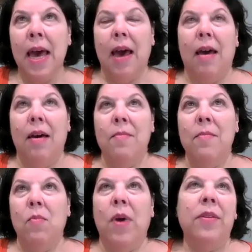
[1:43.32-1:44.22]

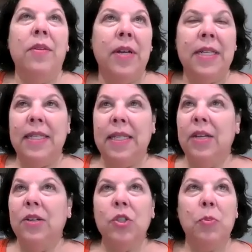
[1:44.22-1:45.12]
um, whether it's
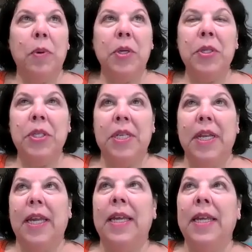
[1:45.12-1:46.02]
interspersed
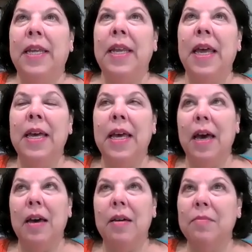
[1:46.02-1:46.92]
in
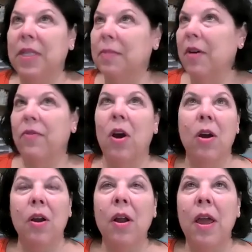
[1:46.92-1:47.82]
um, some of
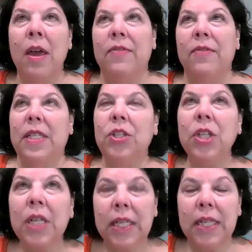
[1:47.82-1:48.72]
our
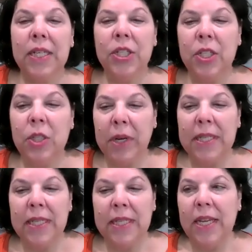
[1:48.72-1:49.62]
physician clinicians
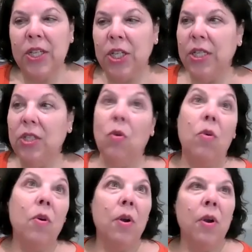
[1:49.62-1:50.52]
presentations
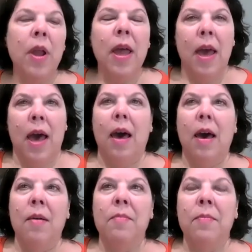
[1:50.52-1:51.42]
or
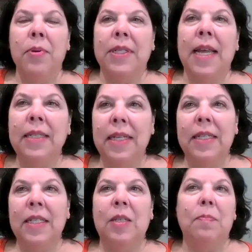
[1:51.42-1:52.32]
um,
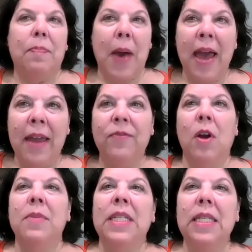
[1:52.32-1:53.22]
presented by
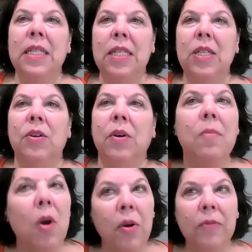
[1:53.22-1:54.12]
pharmacists who are
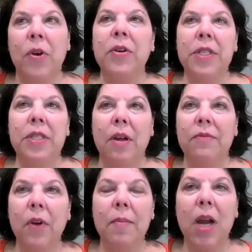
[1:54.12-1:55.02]
more focused on
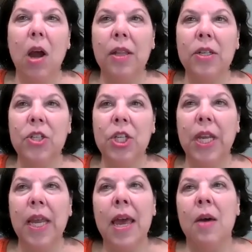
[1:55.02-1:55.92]

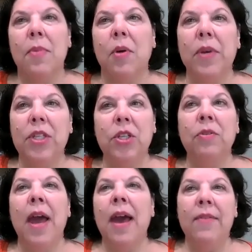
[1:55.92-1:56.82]
pharmacology. But we do have